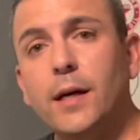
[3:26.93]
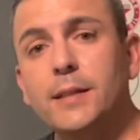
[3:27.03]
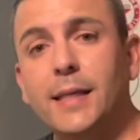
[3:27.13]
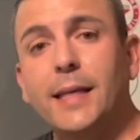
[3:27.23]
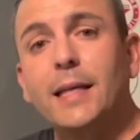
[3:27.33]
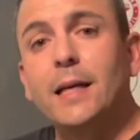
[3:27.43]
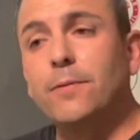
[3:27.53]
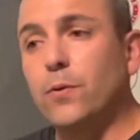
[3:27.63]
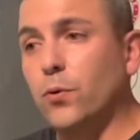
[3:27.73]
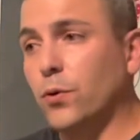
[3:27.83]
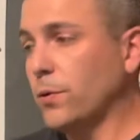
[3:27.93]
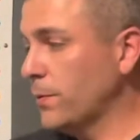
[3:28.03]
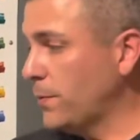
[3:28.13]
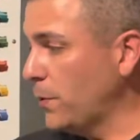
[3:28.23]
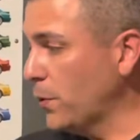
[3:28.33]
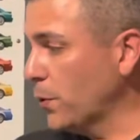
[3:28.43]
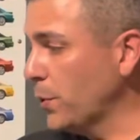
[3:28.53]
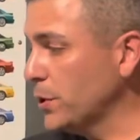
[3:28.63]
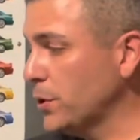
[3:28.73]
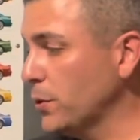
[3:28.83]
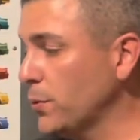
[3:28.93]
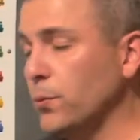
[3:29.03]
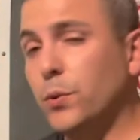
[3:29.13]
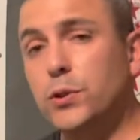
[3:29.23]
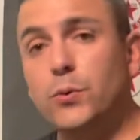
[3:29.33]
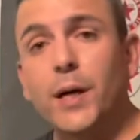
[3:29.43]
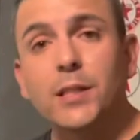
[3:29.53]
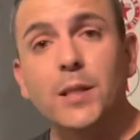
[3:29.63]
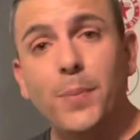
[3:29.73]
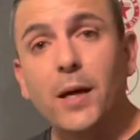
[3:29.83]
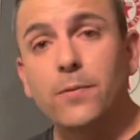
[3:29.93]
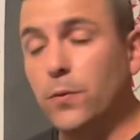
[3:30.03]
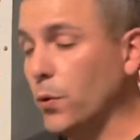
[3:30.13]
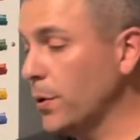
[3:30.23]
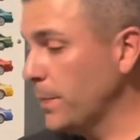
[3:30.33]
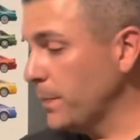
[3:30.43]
tequila for what you actually paid for.